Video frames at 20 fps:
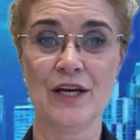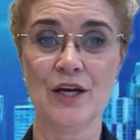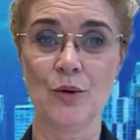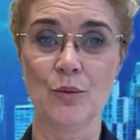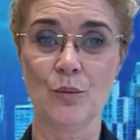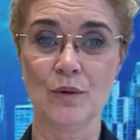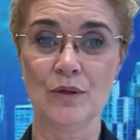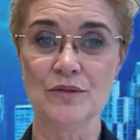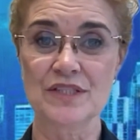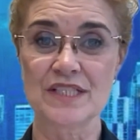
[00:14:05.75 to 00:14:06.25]

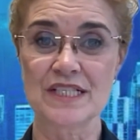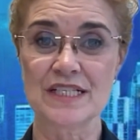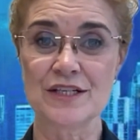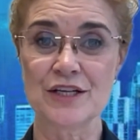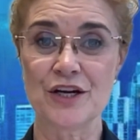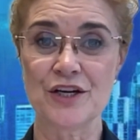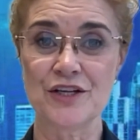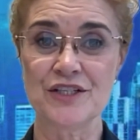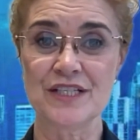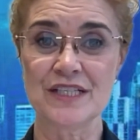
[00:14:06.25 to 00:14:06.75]
Wilson
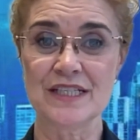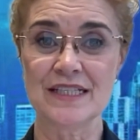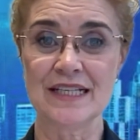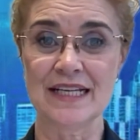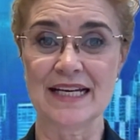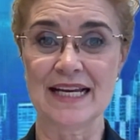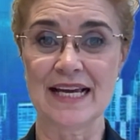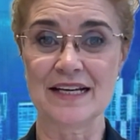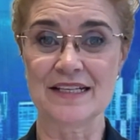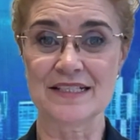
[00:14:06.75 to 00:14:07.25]
noted
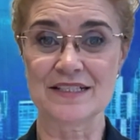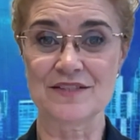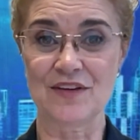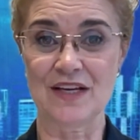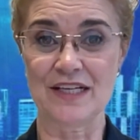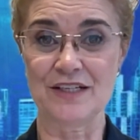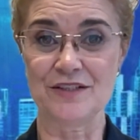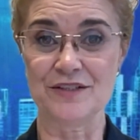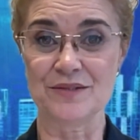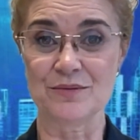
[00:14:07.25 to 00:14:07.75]
that house
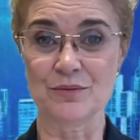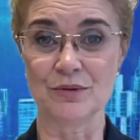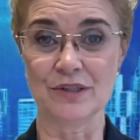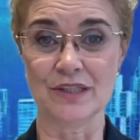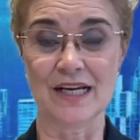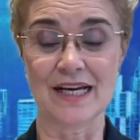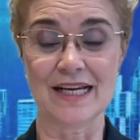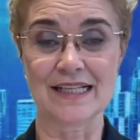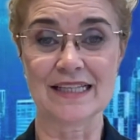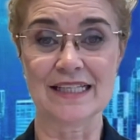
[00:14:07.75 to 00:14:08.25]
values will
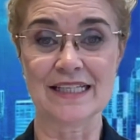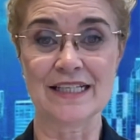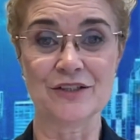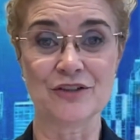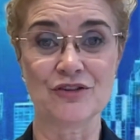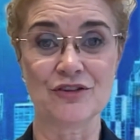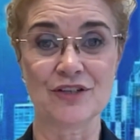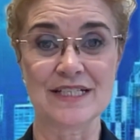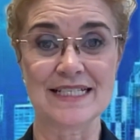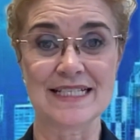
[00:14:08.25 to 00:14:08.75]
likely
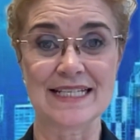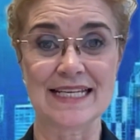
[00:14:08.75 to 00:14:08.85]
increase